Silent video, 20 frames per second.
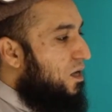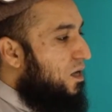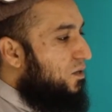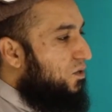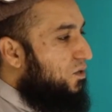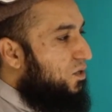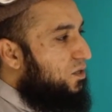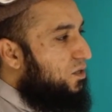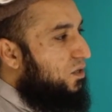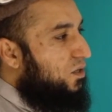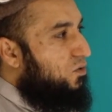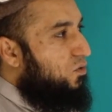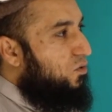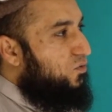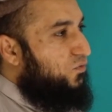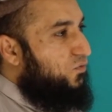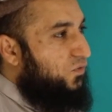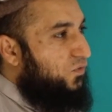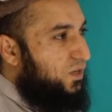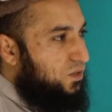These are not
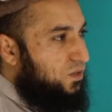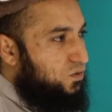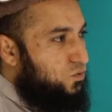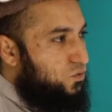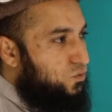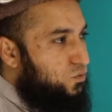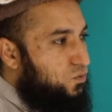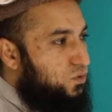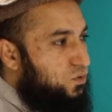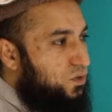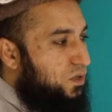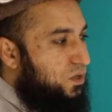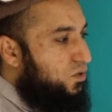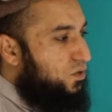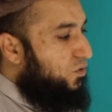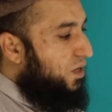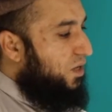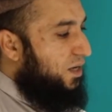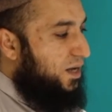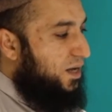fixed rules
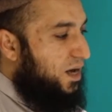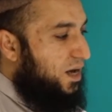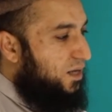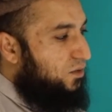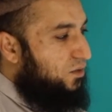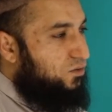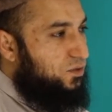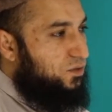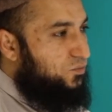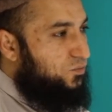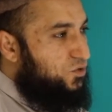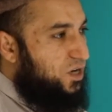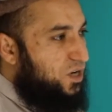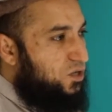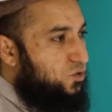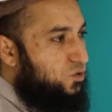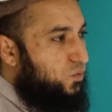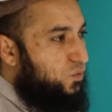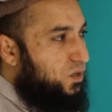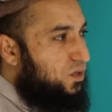you can add or
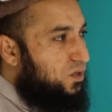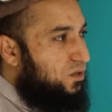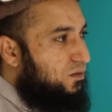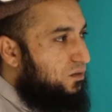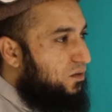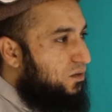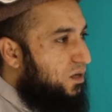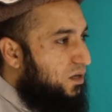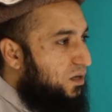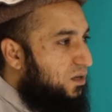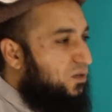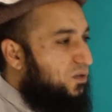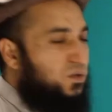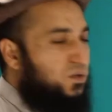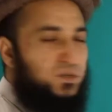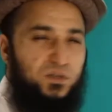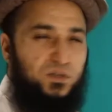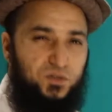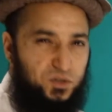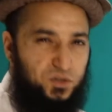subtract to it.
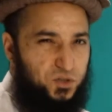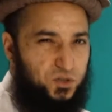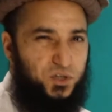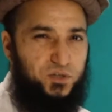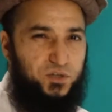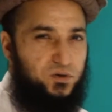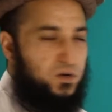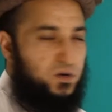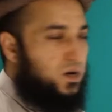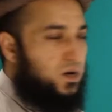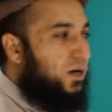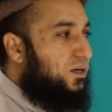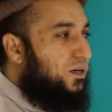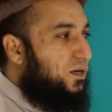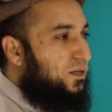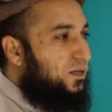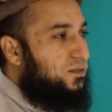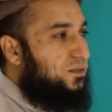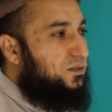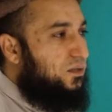These are just general
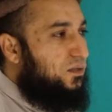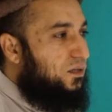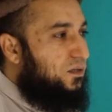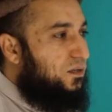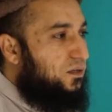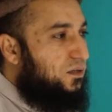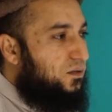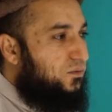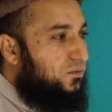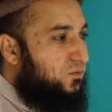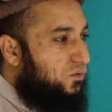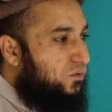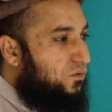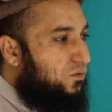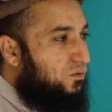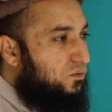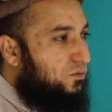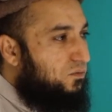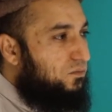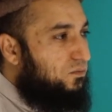guidelines
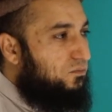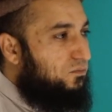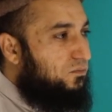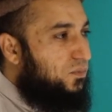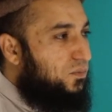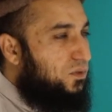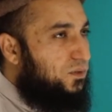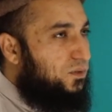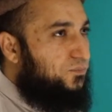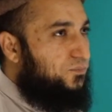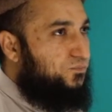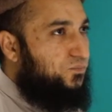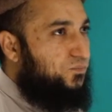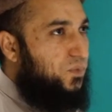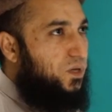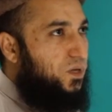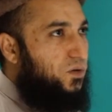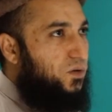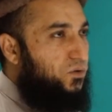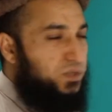for
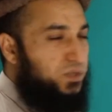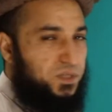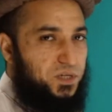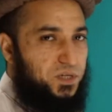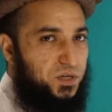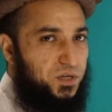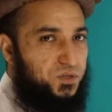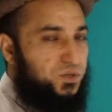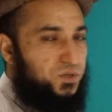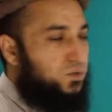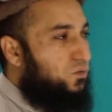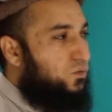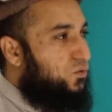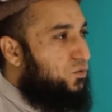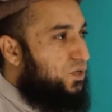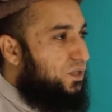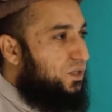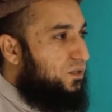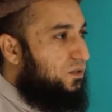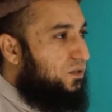recitation or
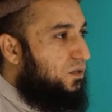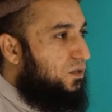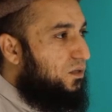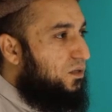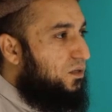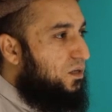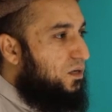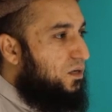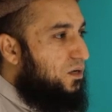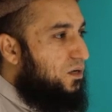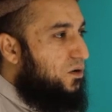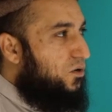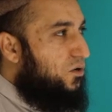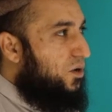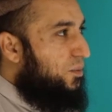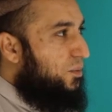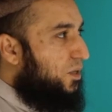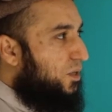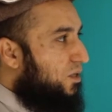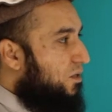reading the
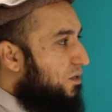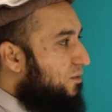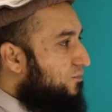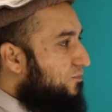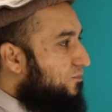Arabic.